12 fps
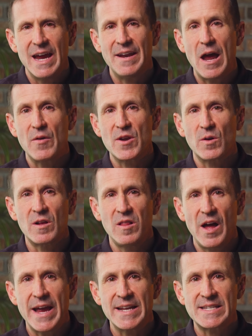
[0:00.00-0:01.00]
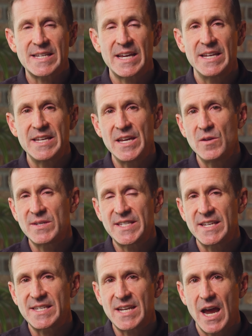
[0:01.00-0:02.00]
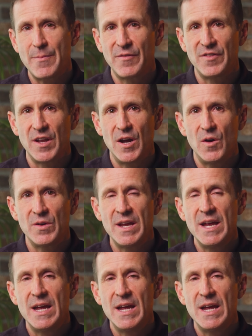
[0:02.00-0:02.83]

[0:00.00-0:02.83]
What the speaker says: and how your clients can use this type of loan